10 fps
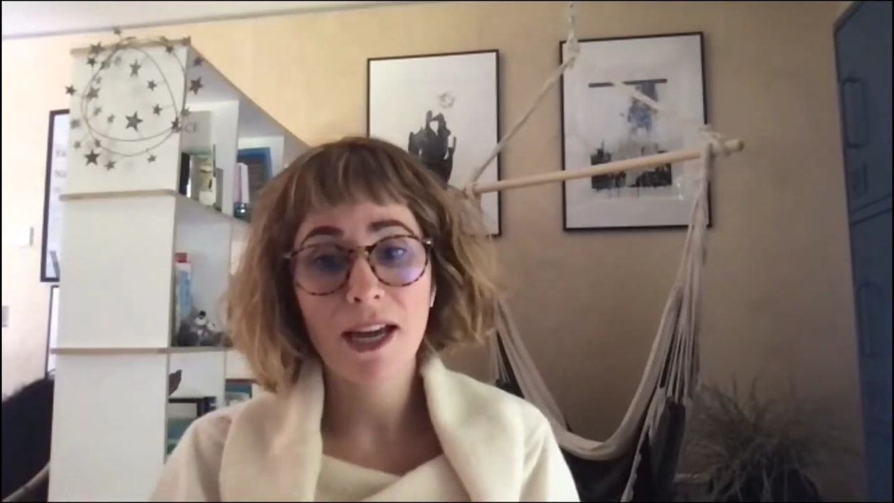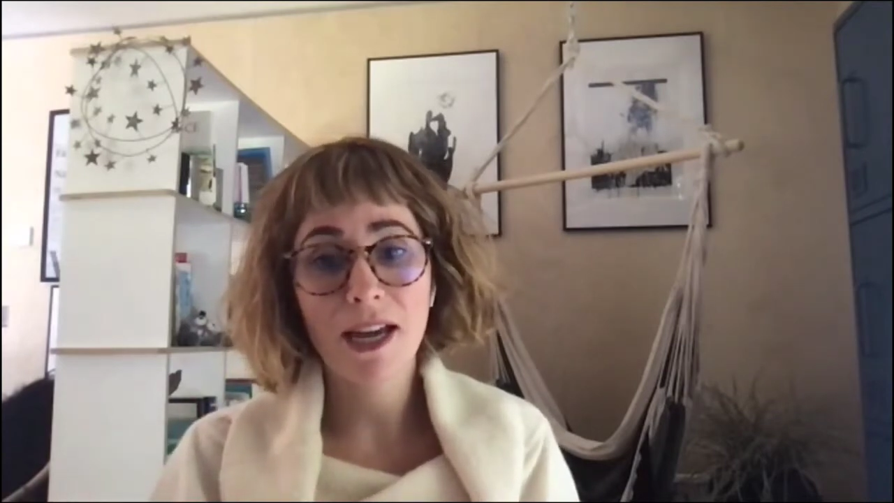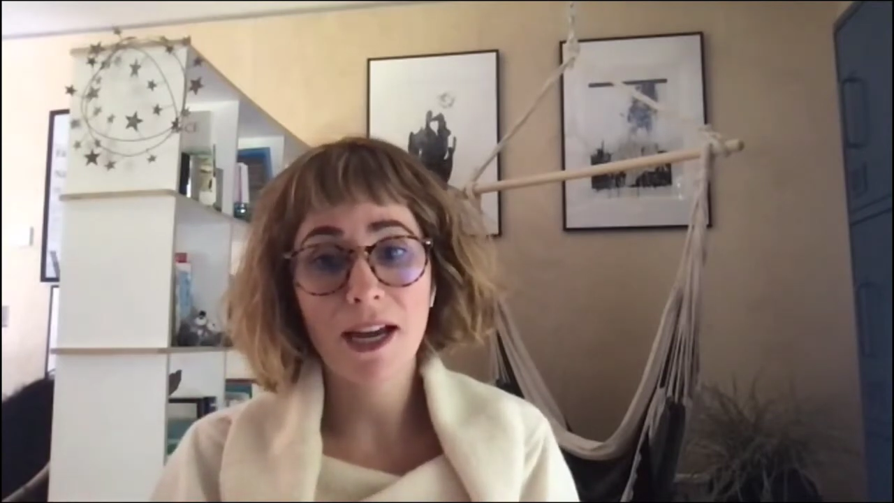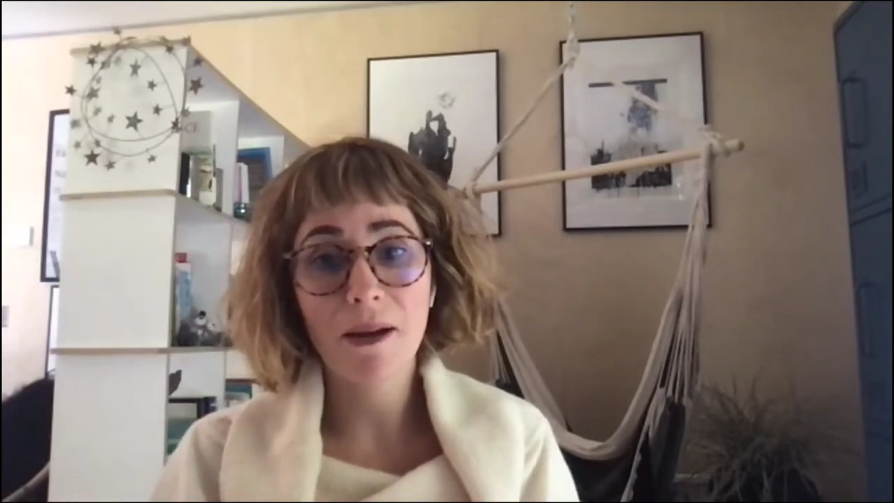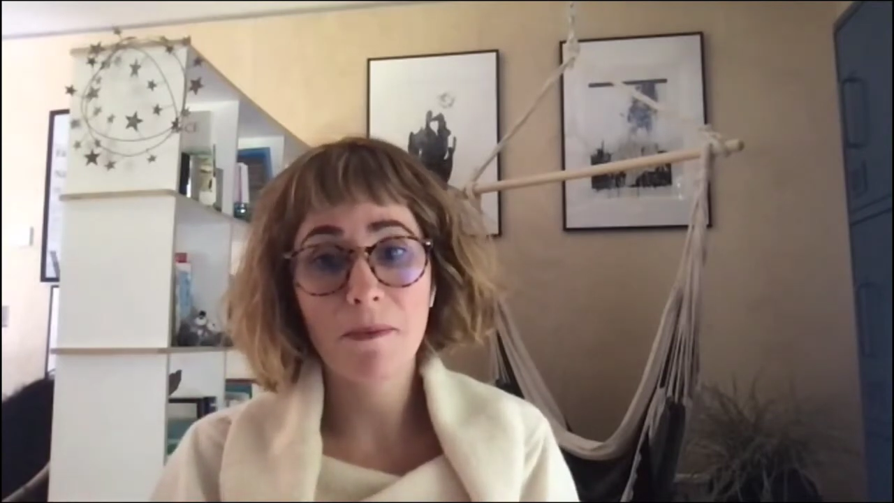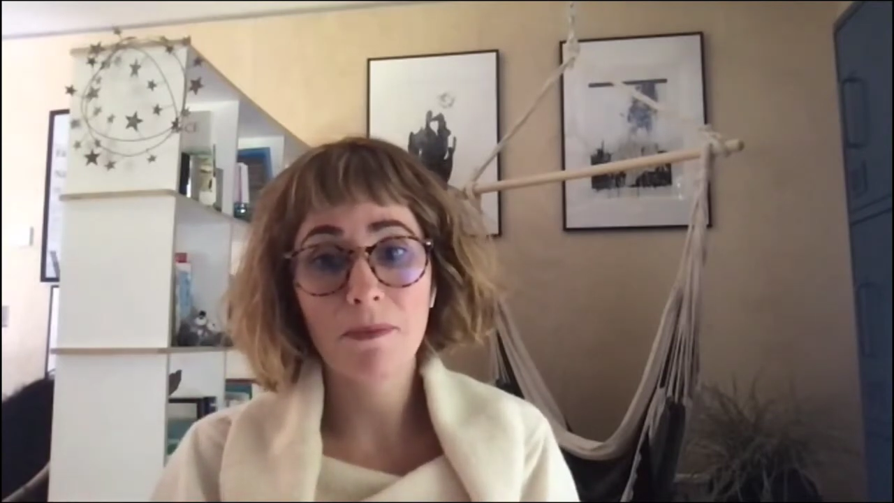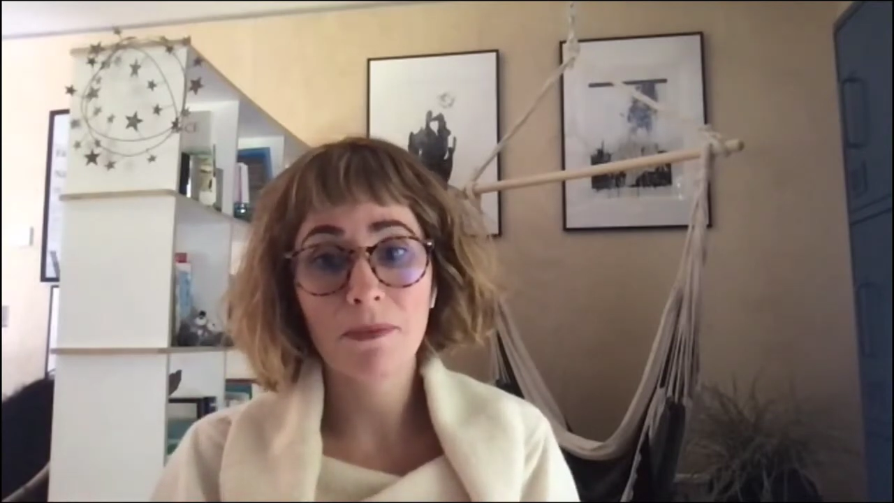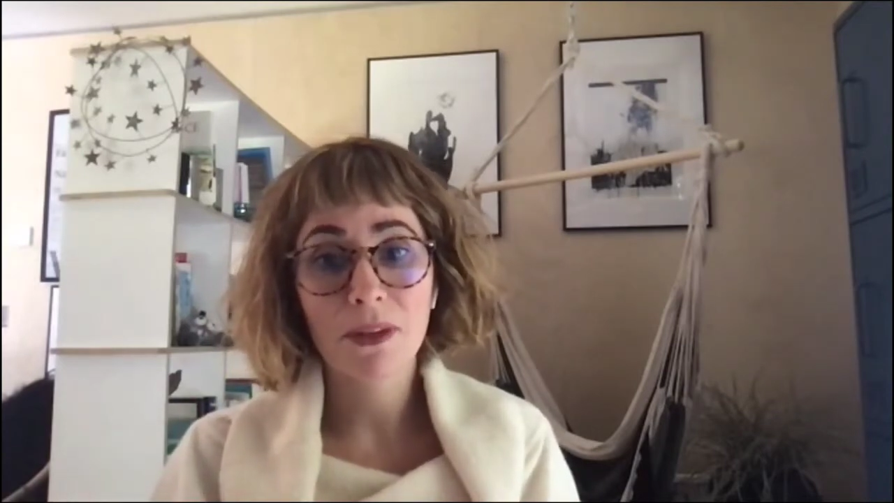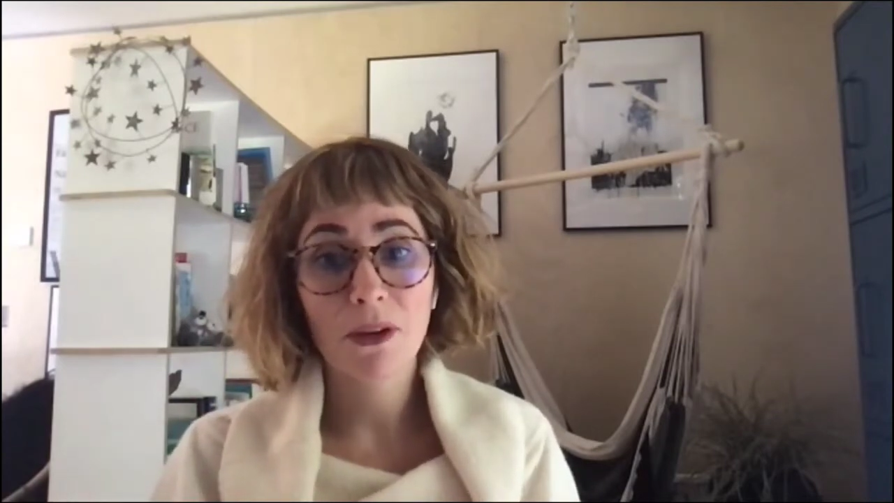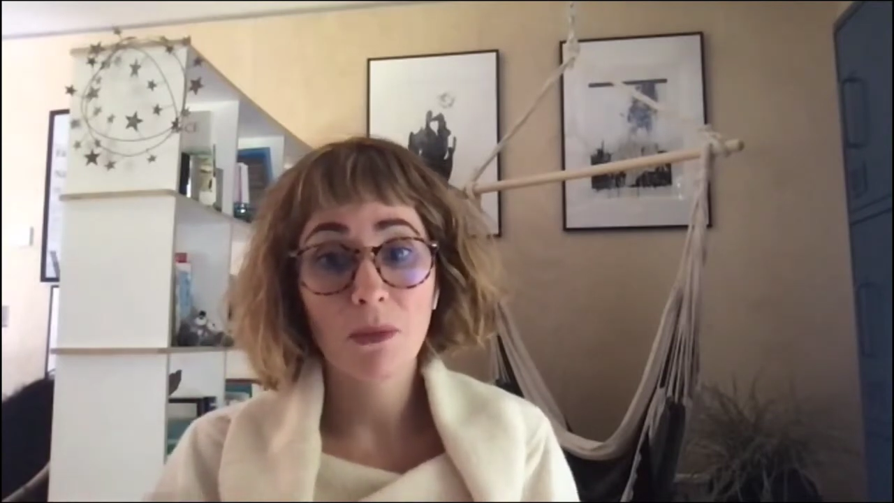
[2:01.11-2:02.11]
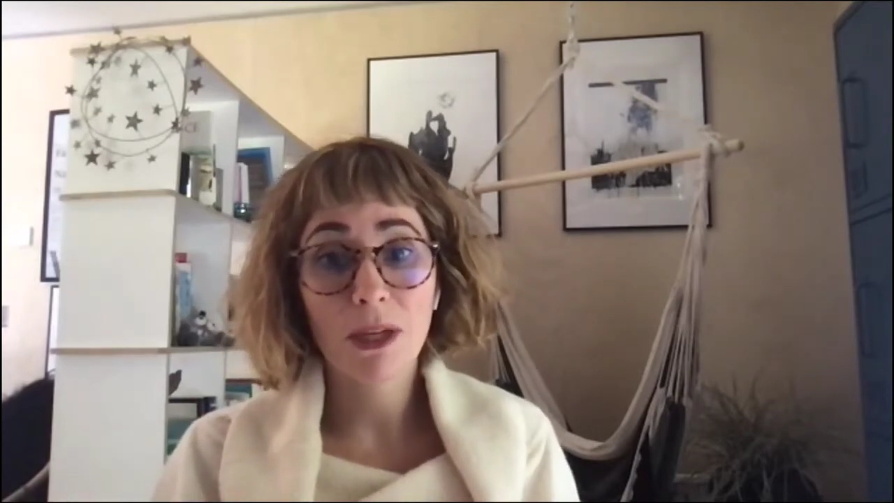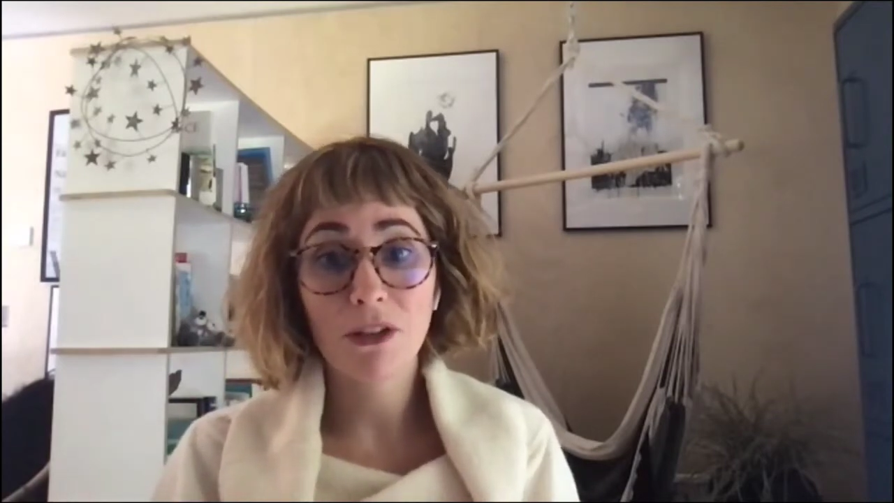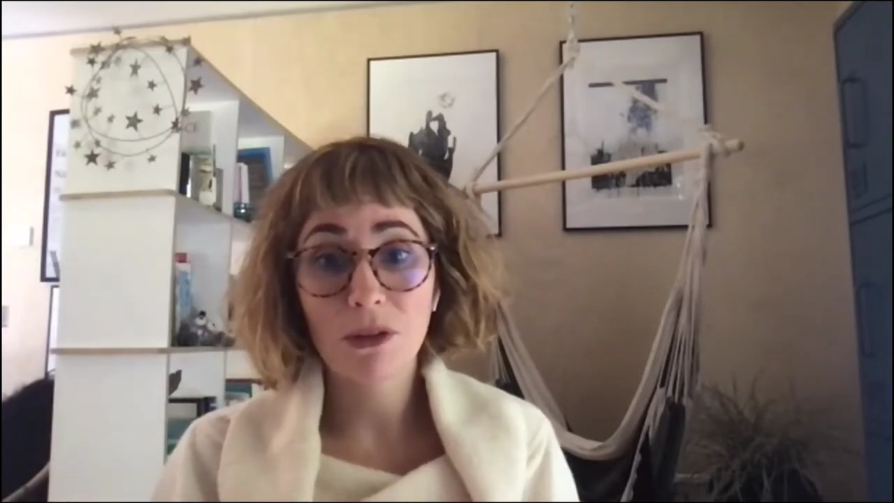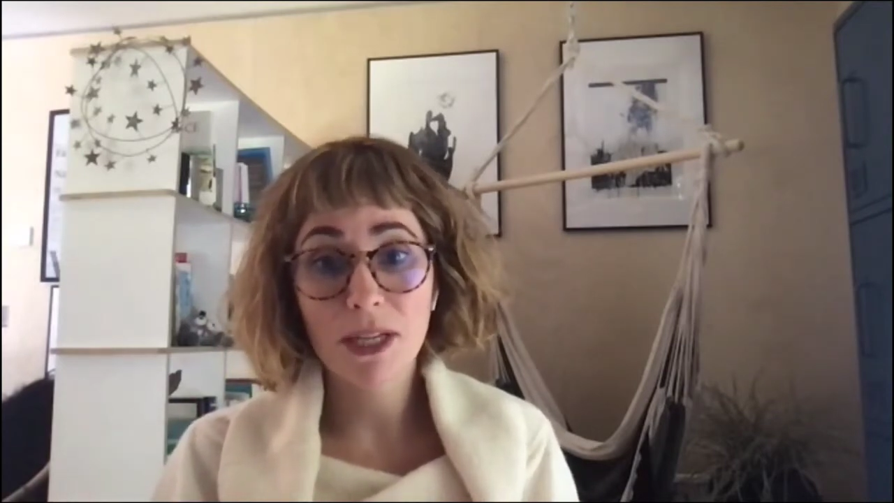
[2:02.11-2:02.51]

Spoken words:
When you